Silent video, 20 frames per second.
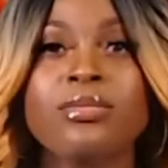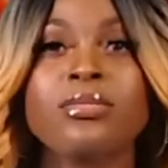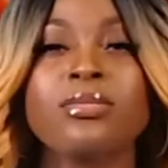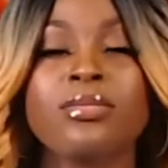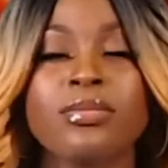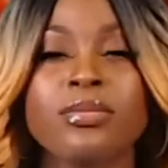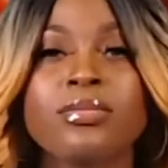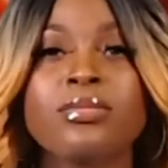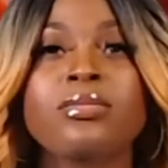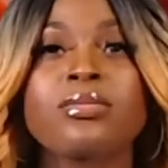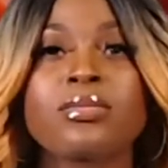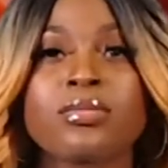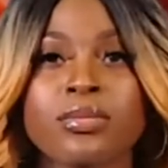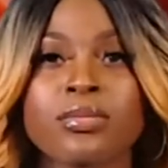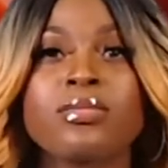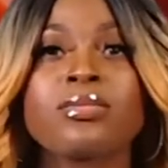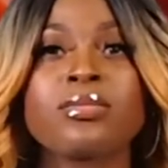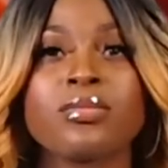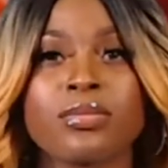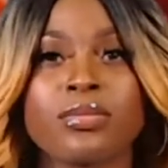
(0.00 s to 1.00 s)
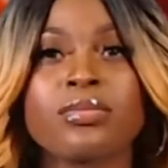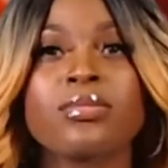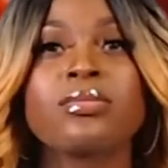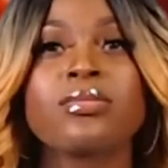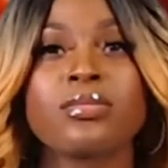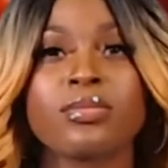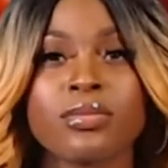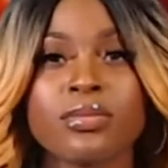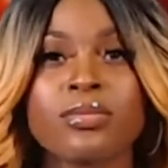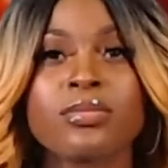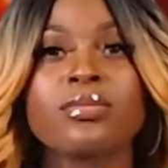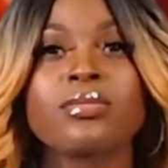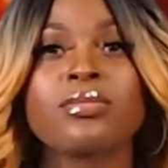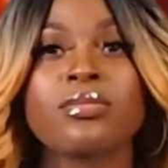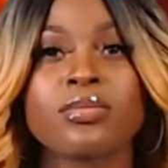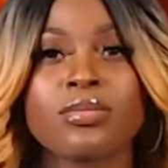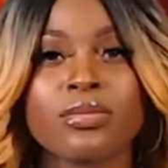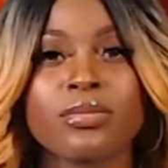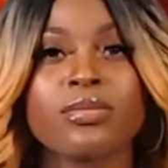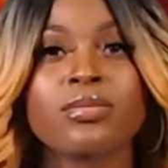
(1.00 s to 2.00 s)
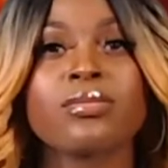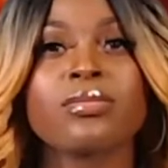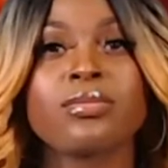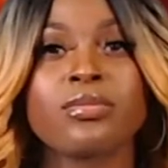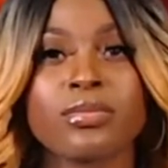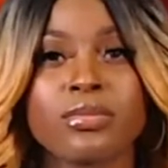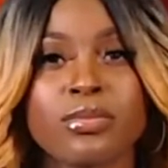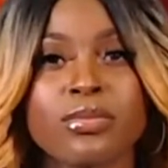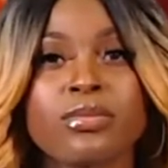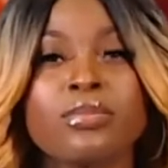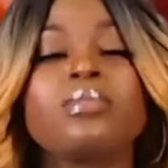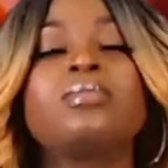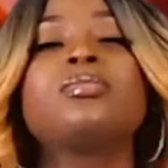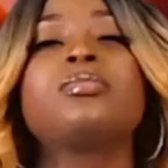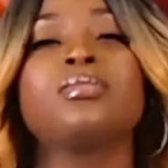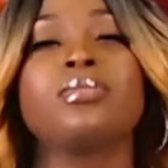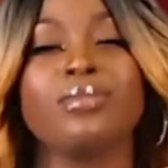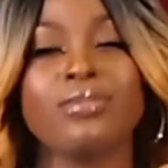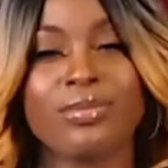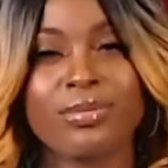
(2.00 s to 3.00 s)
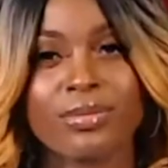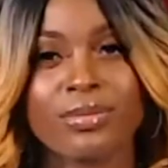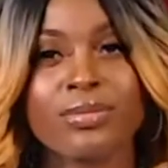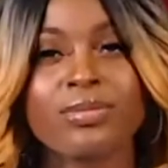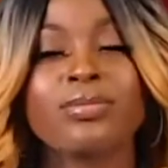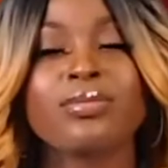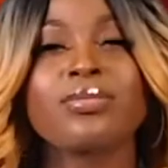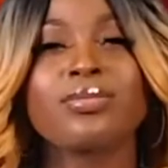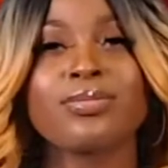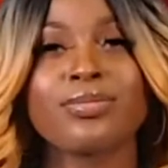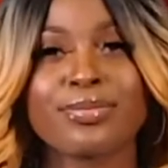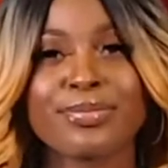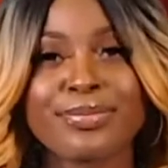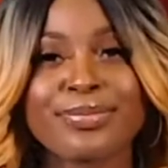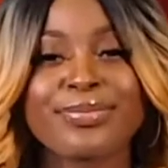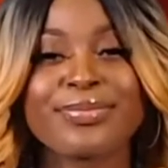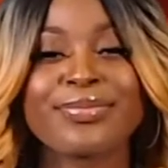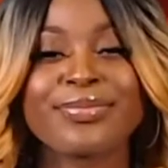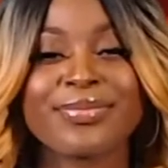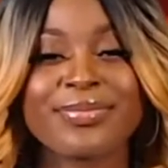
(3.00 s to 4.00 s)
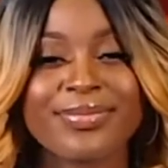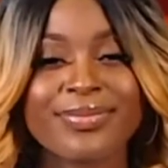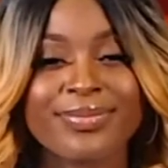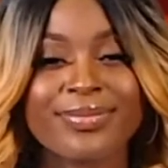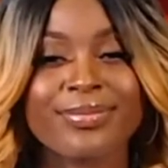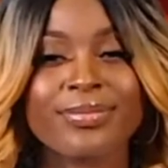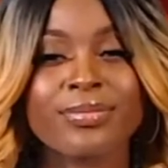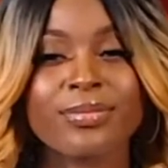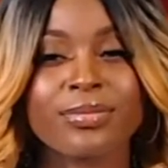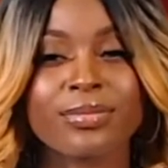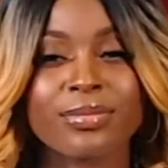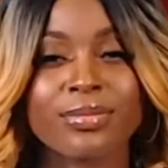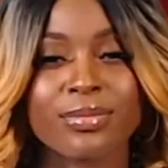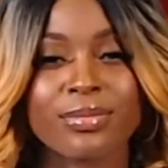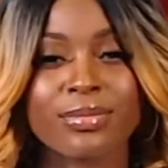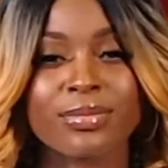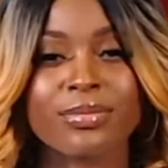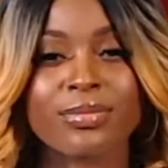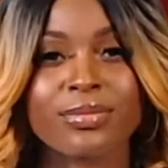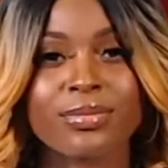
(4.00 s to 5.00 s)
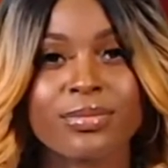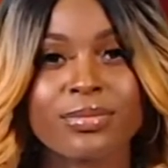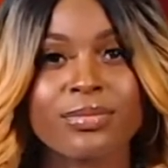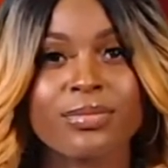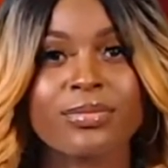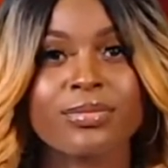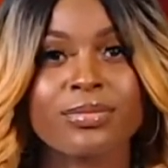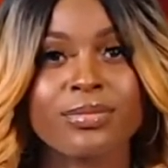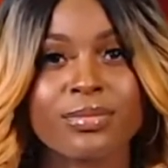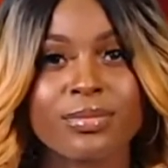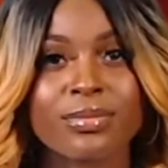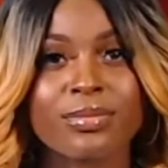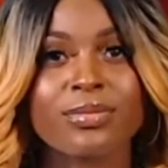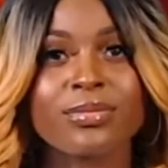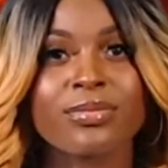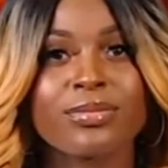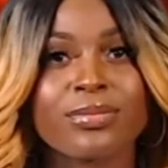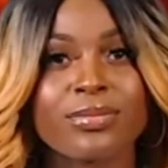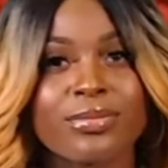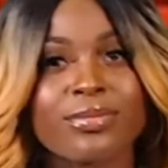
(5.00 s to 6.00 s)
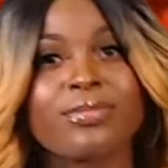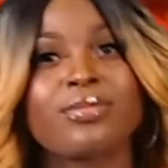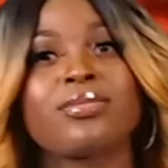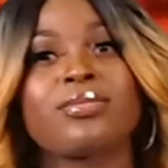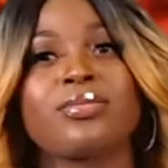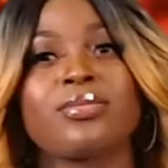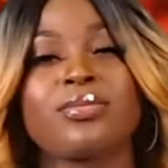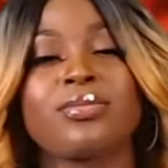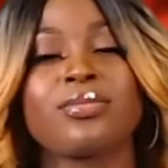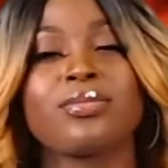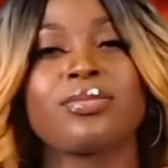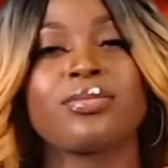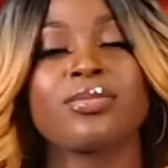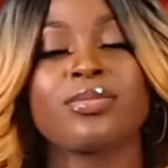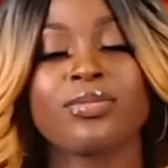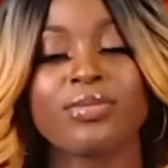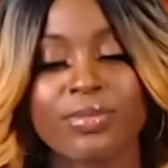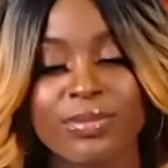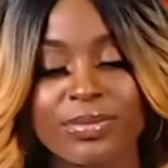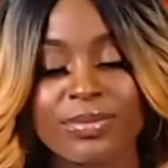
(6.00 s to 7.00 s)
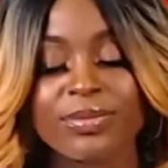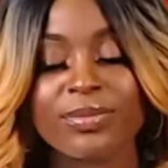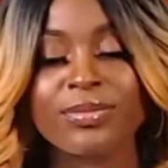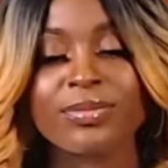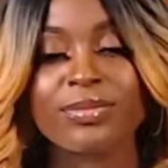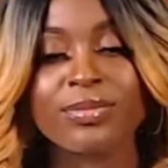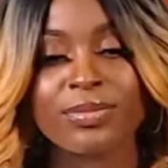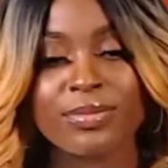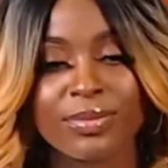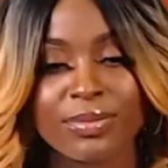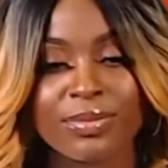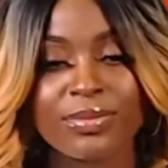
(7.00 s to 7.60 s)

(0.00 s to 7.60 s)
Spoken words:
Yes, it's true. But there's also a good side of things. I mean, it is bad, but it's not the end. I just want to encourage you.